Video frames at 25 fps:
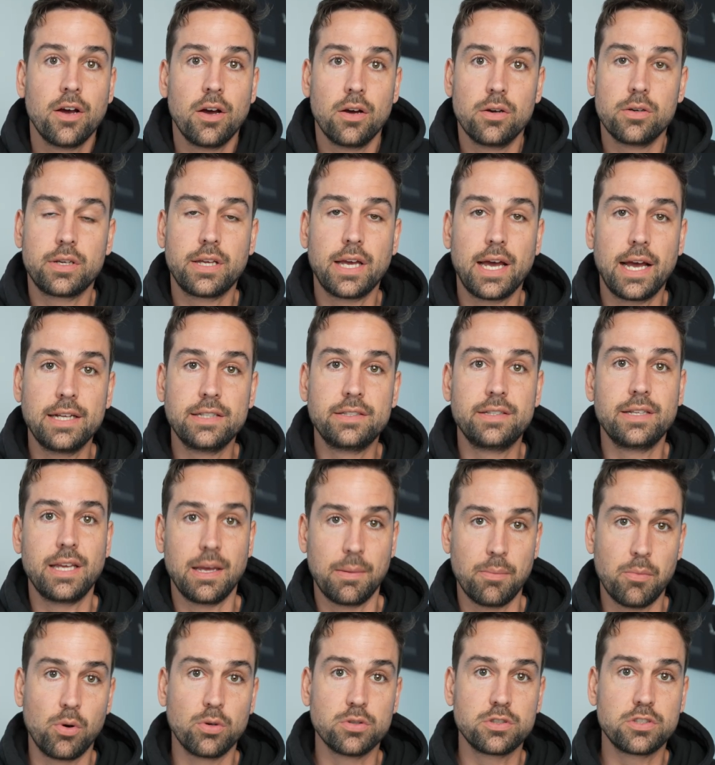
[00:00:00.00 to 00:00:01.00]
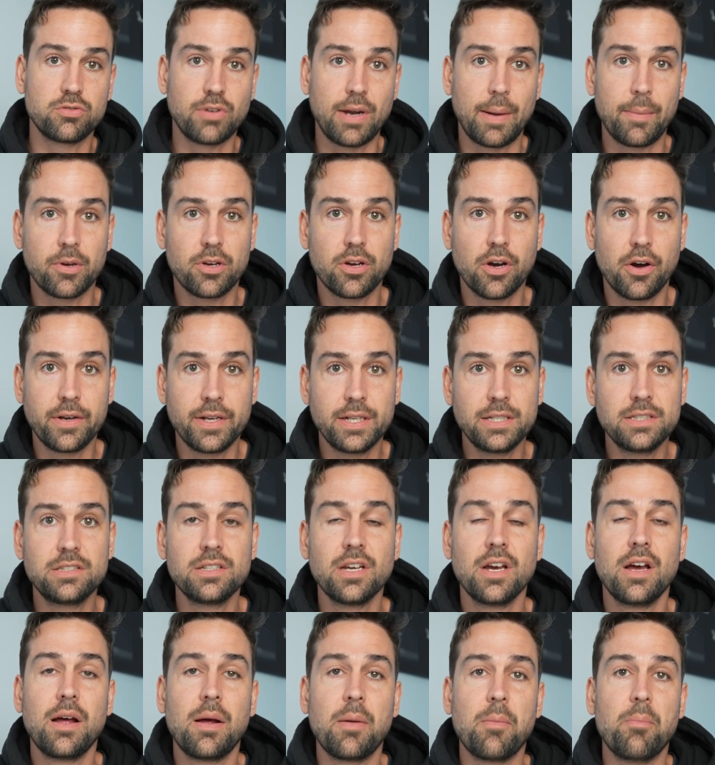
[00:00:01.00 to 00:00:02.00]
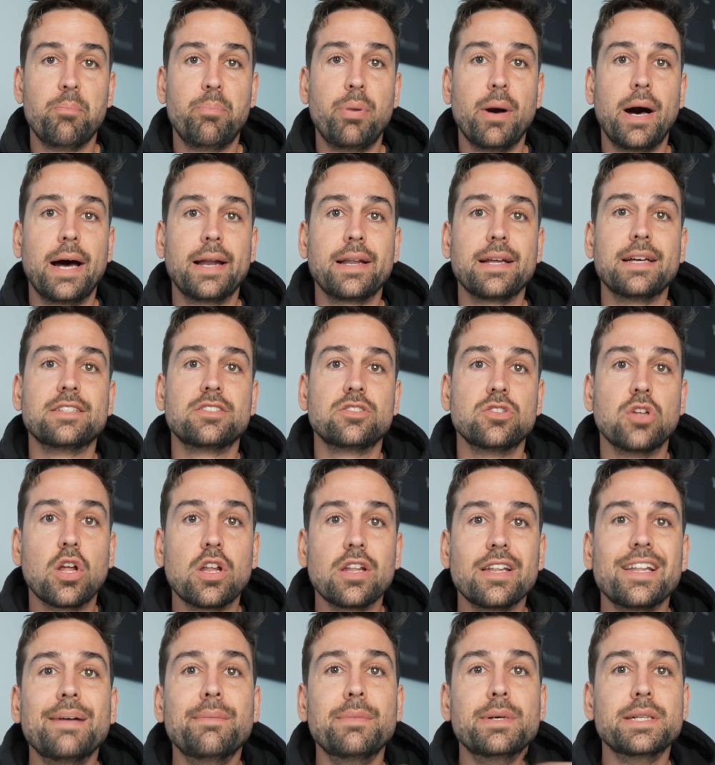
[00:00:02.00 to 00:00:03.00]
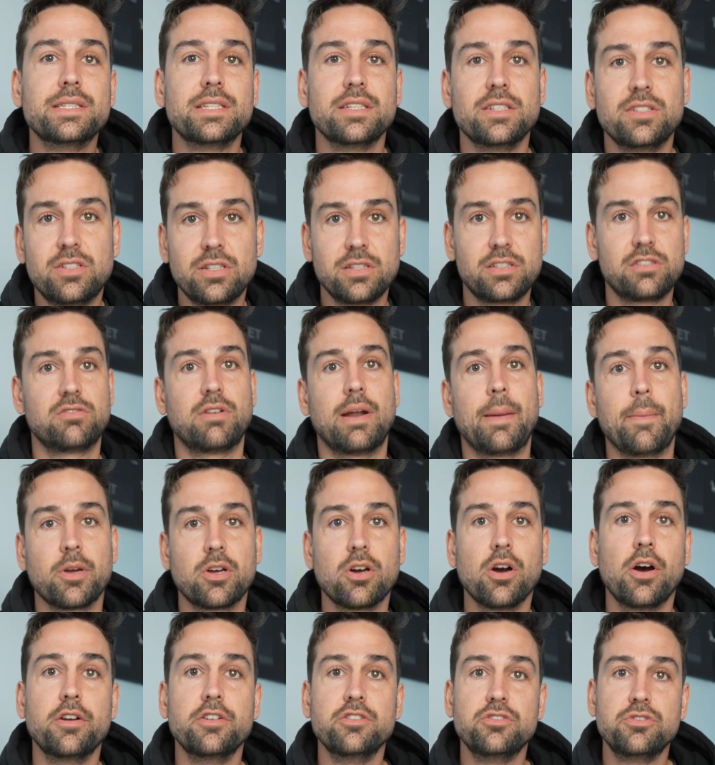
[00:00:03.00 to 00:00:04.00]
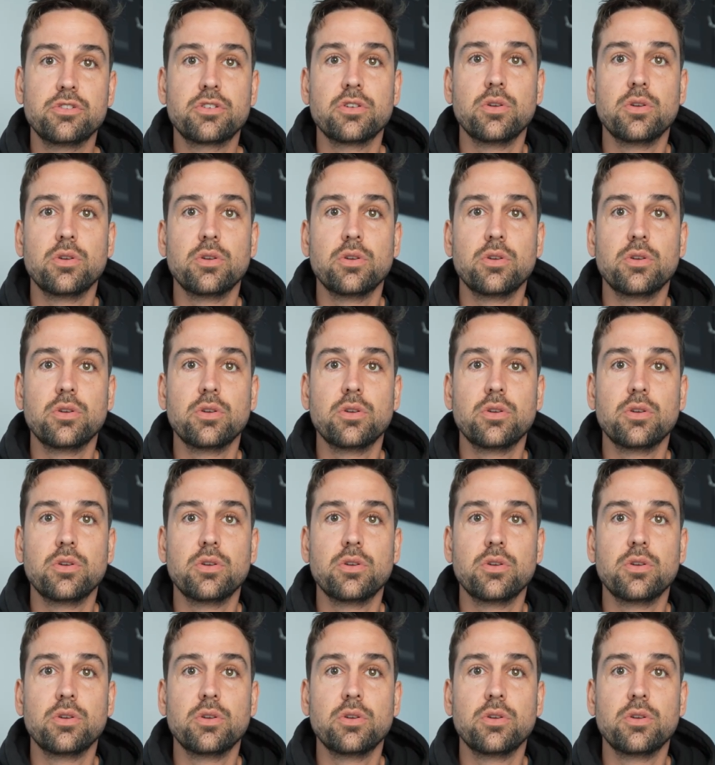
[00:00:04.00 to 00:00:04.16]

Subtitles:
okay, to get more ceramic coatings, but it's not limited to ceramic coatings.